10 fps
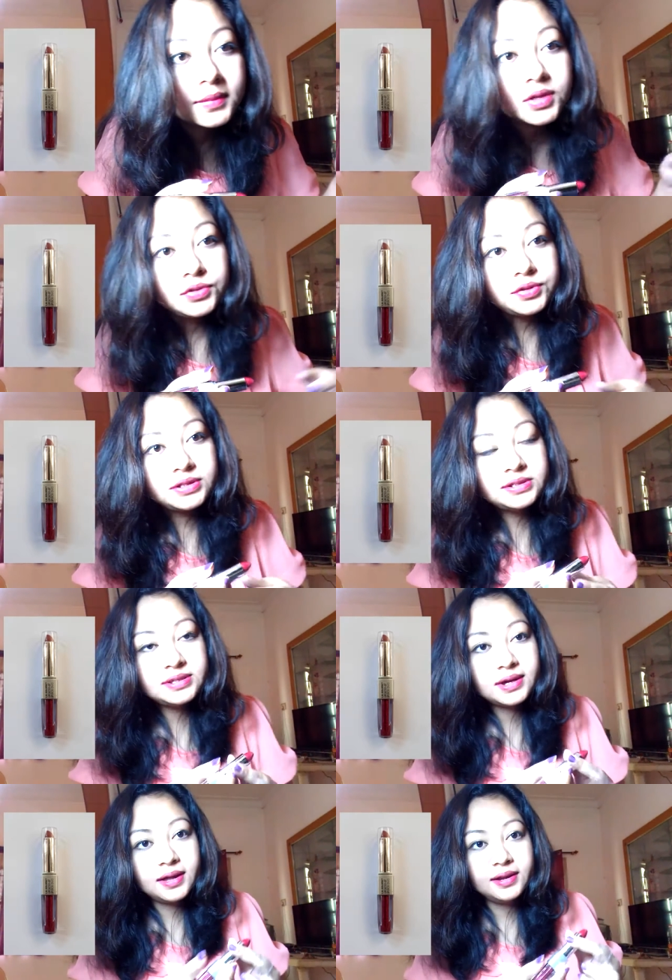So this is the
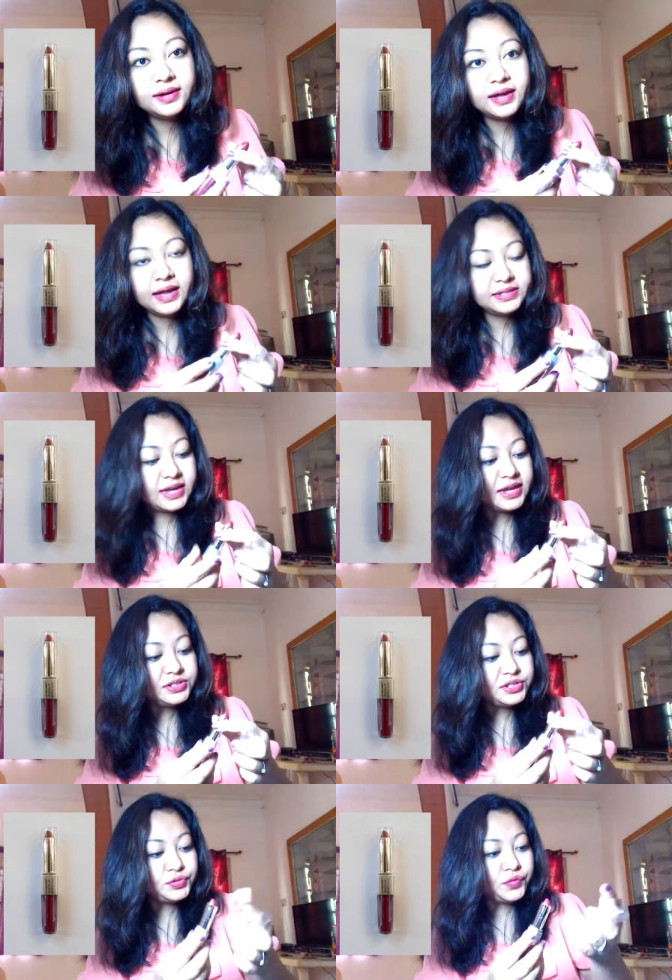color, guys. I
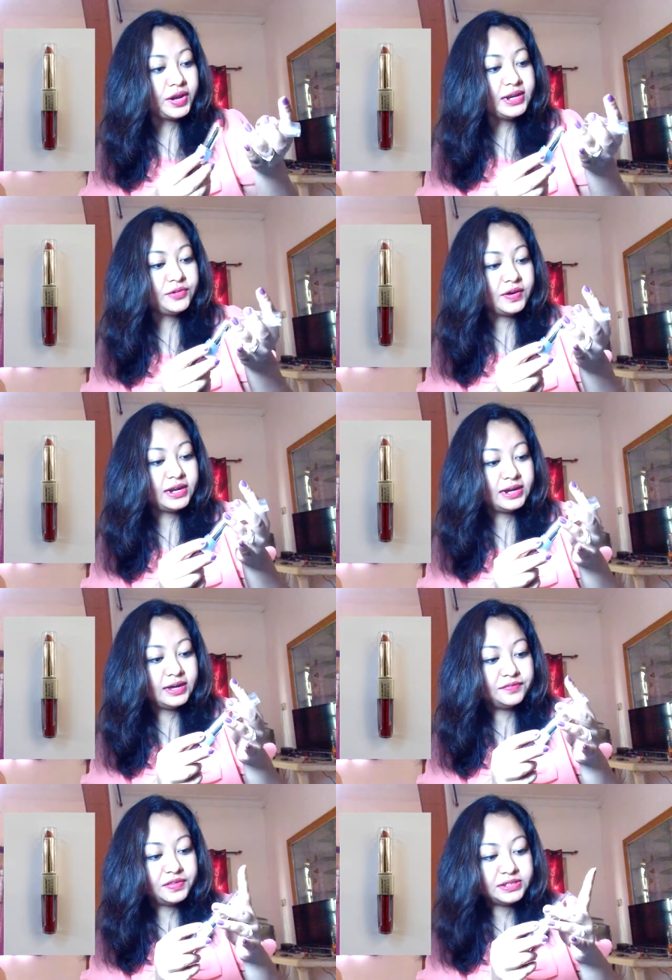just really
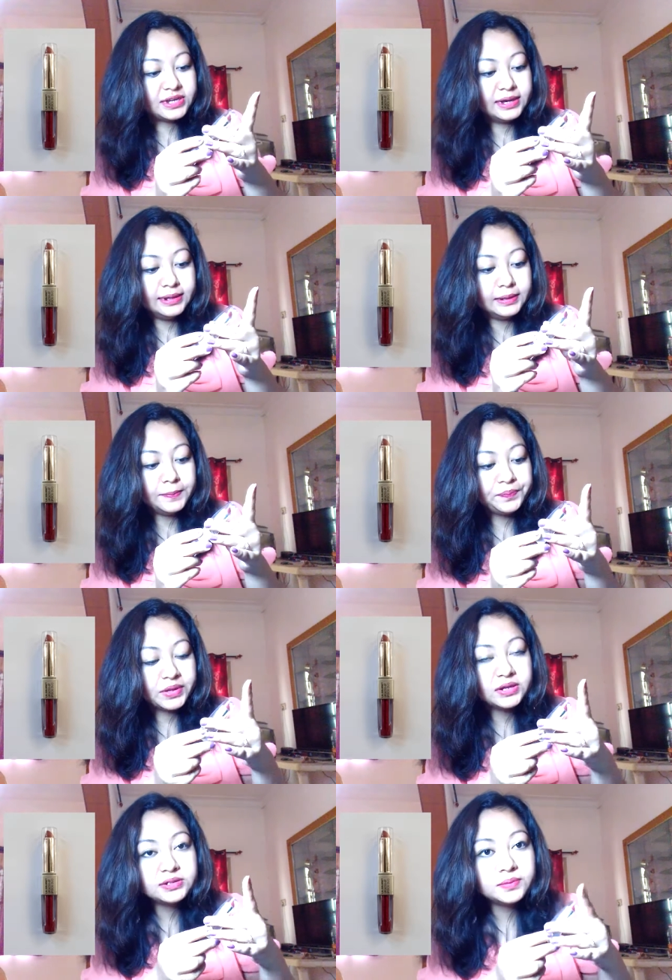love this color.
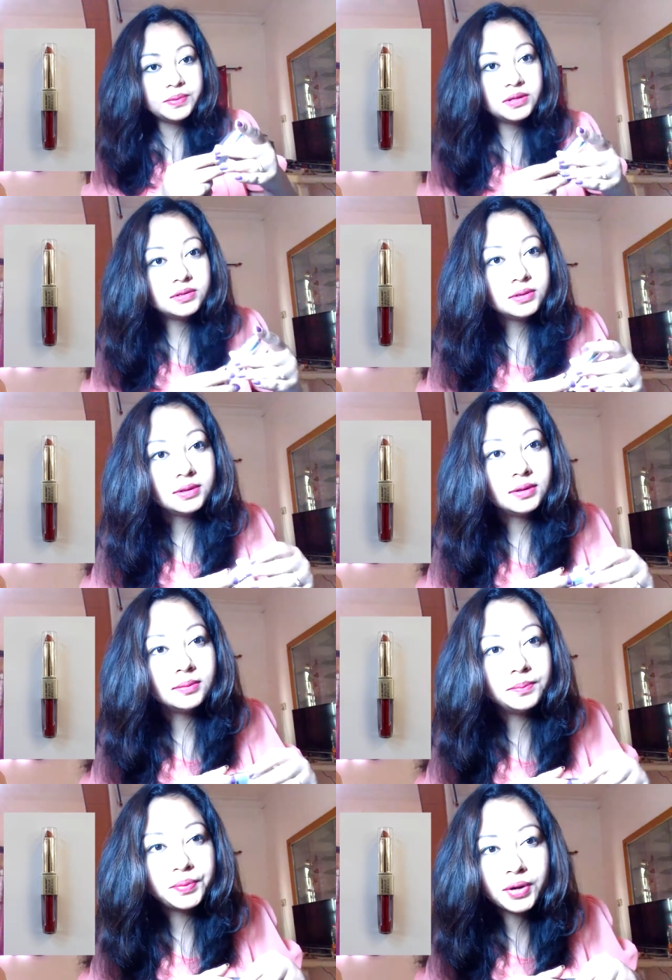It is a bit
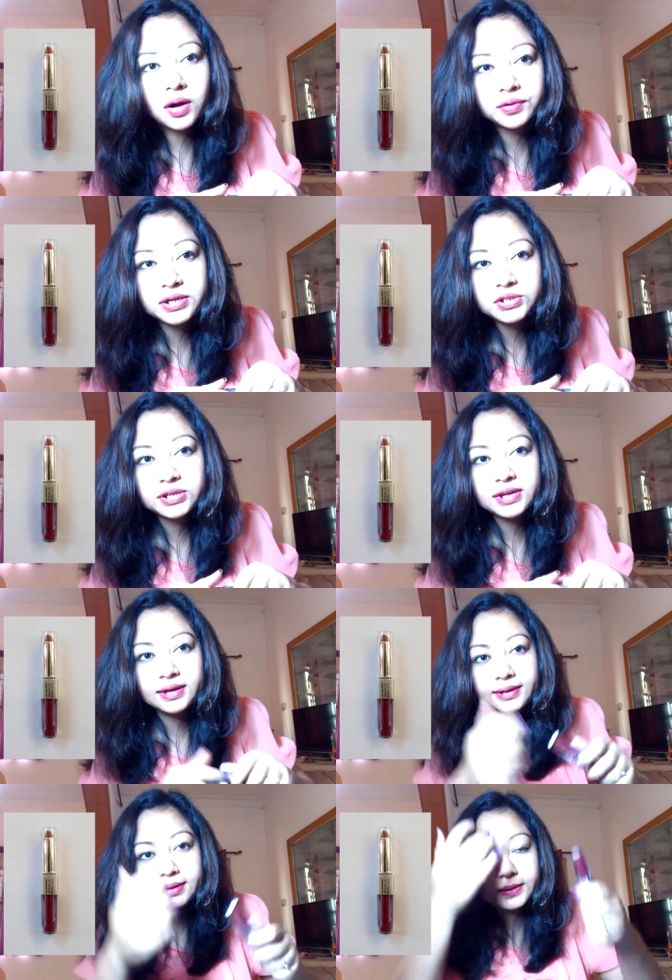brownish in
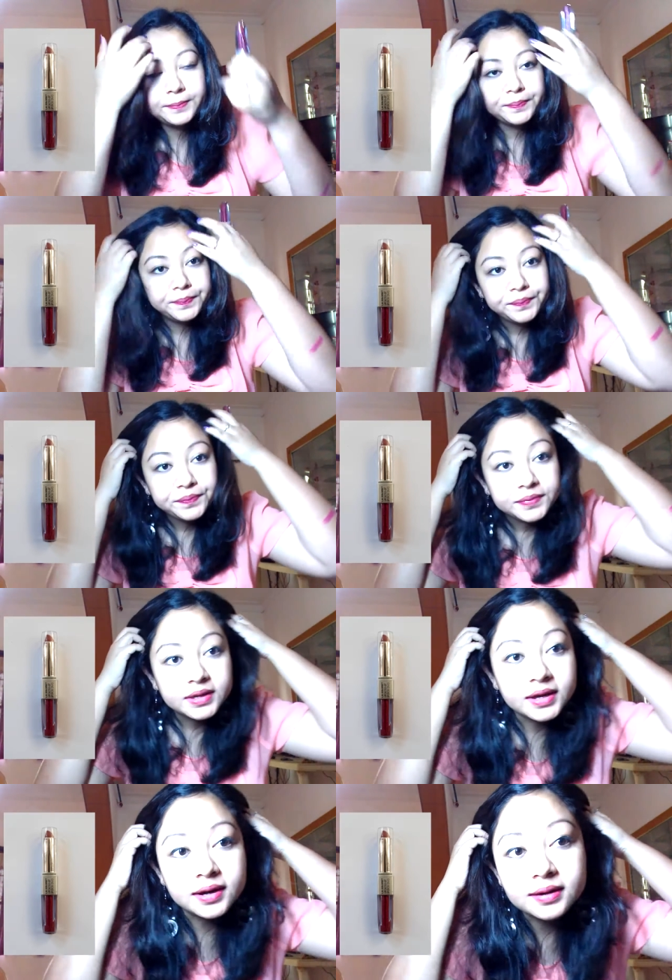color,
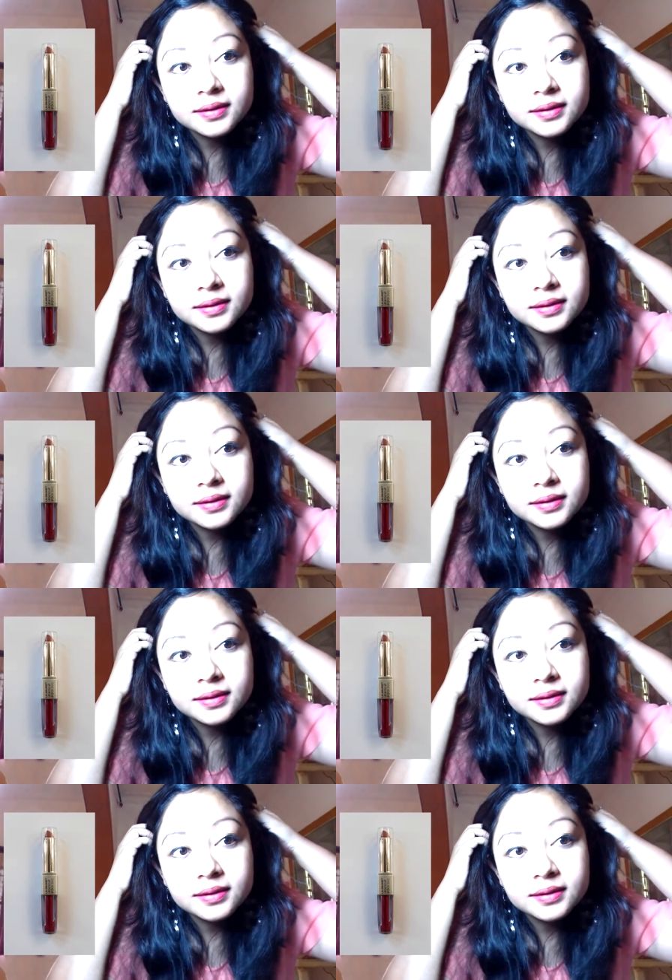yeah.